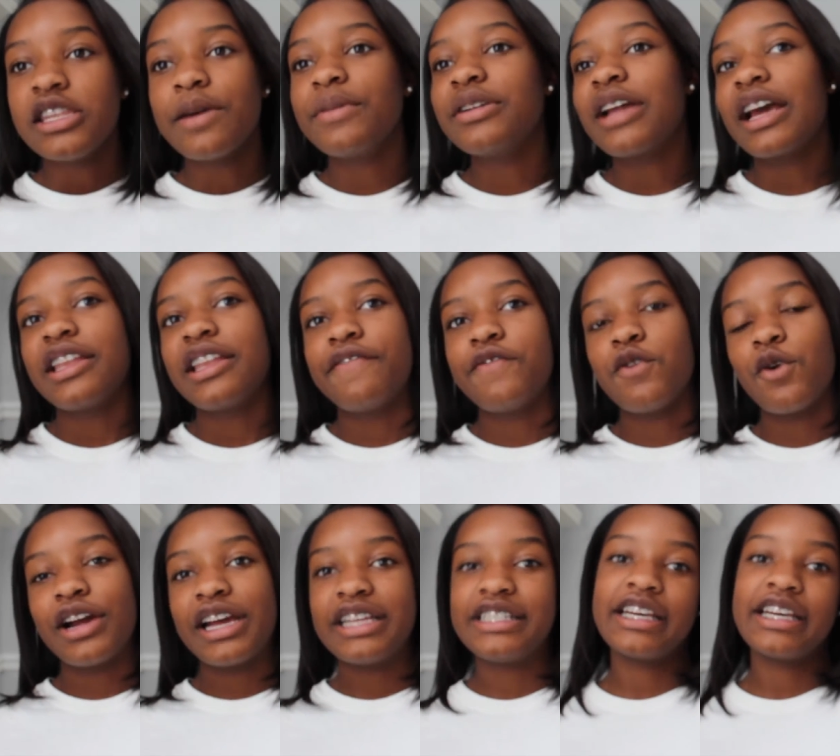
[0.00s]
Number
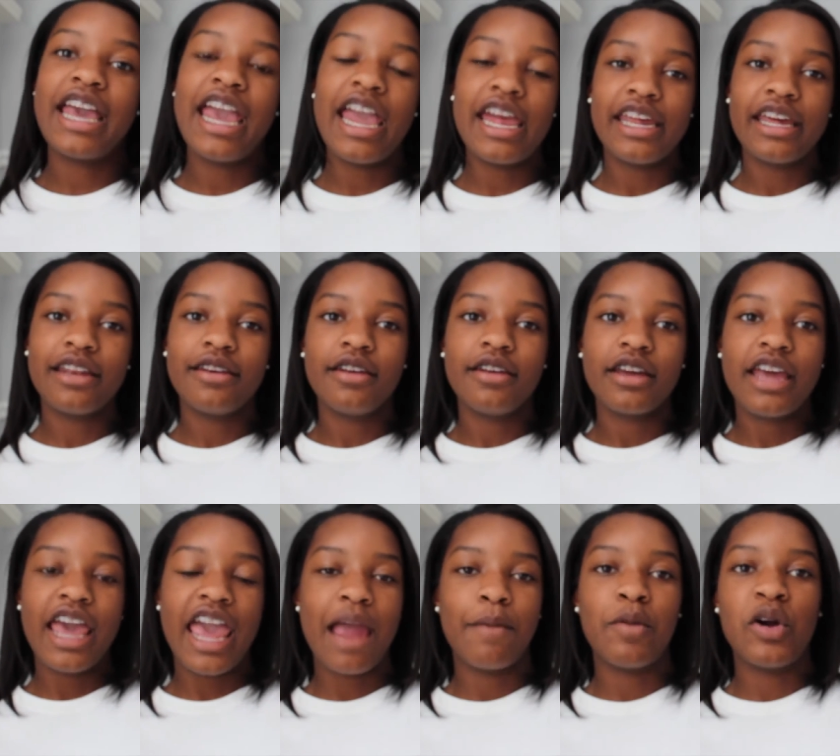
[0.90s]
94 is a Canon
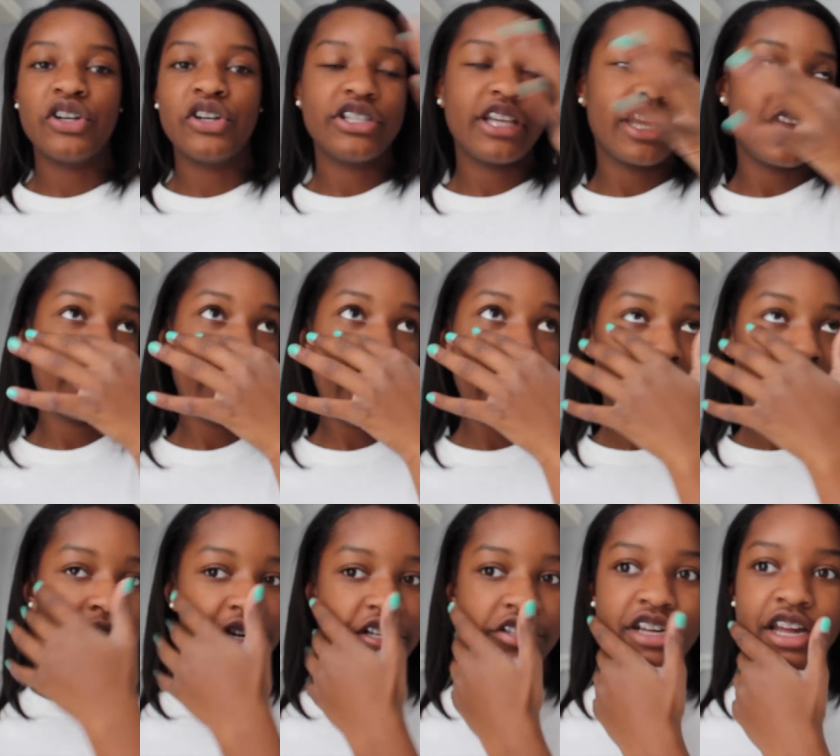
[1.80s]
camera or just like a
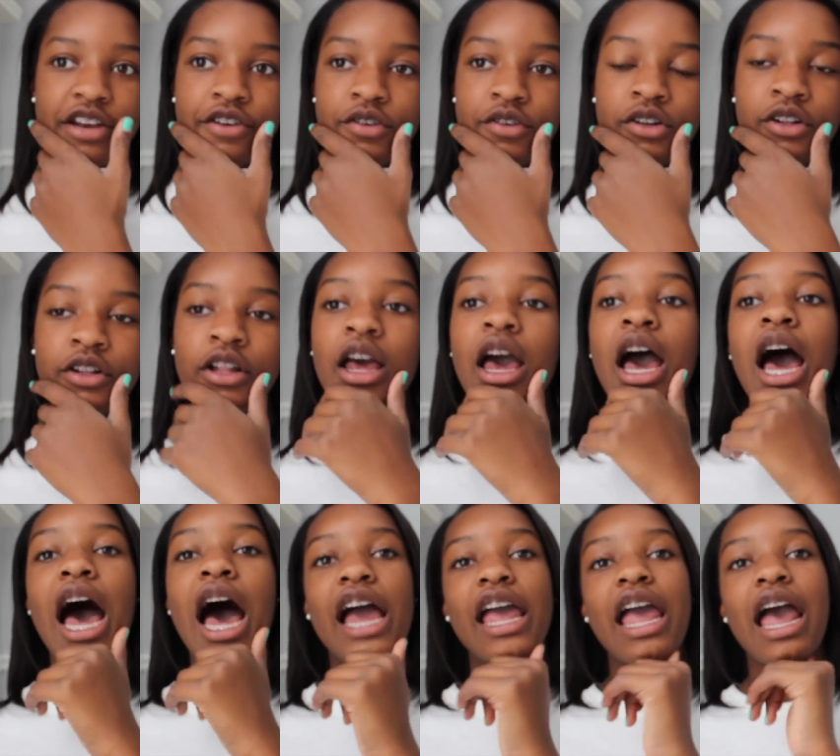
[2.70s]
camera in general.
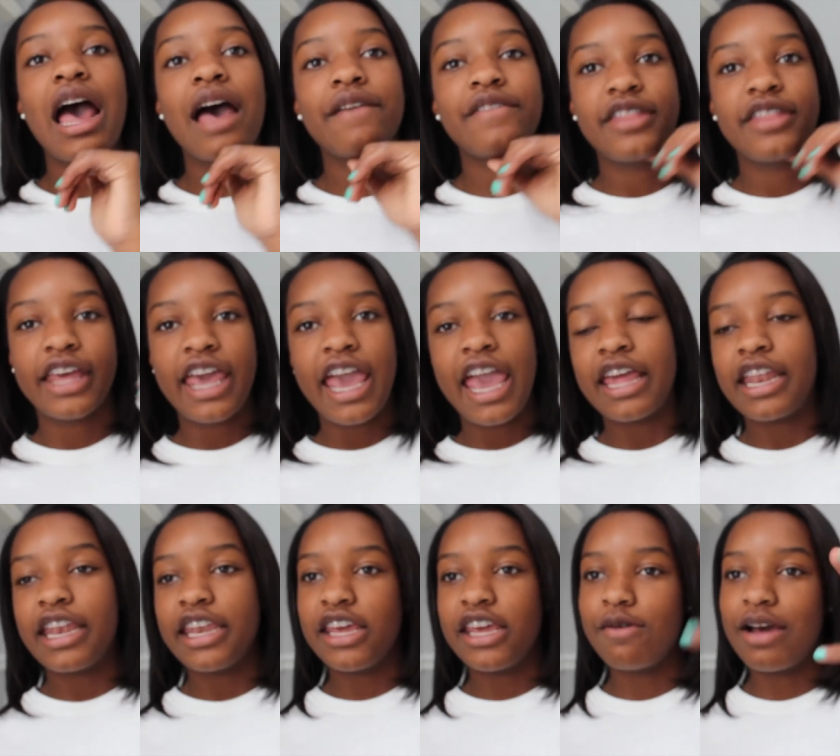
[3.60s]
I have the
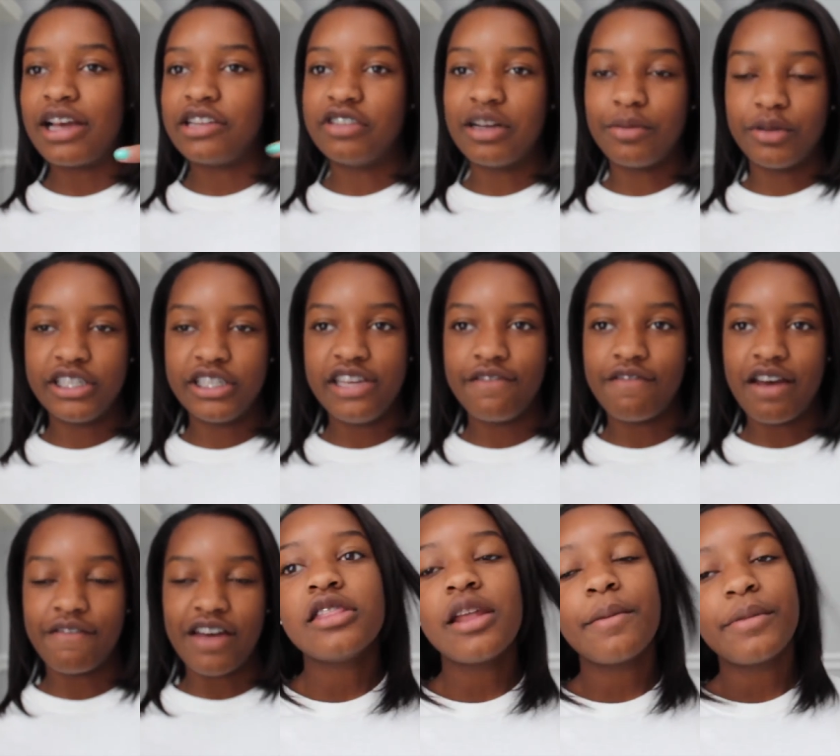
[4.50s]
Canon EOS Rebel
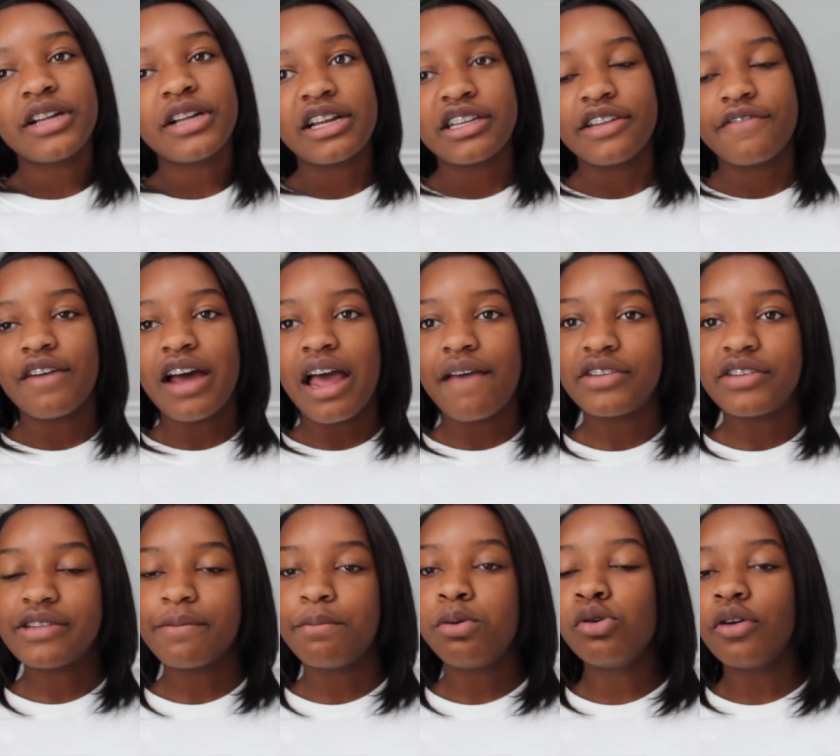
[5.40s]
T5. Number 95
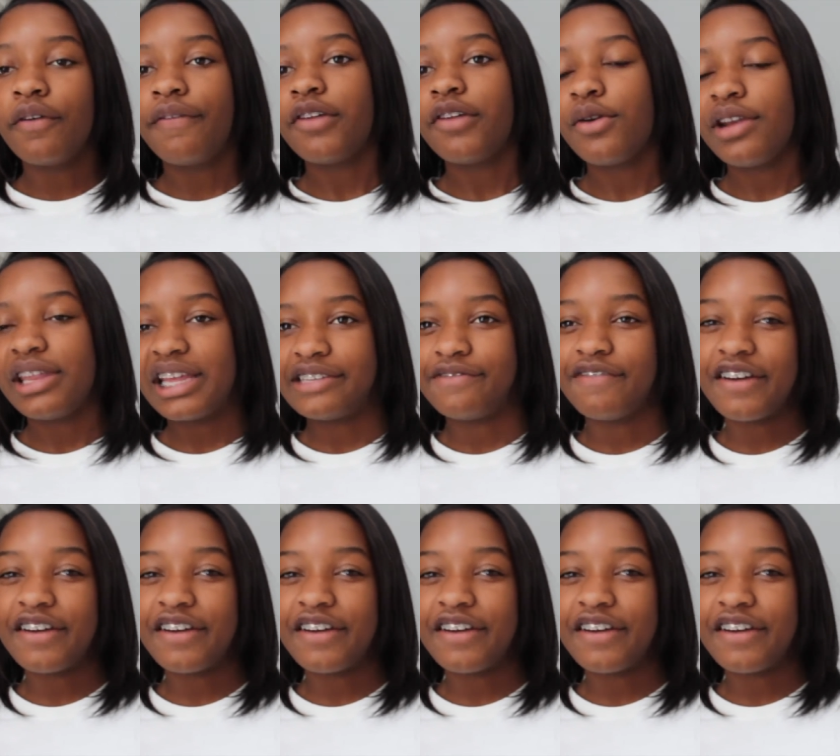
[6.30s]
is a pool floaty that's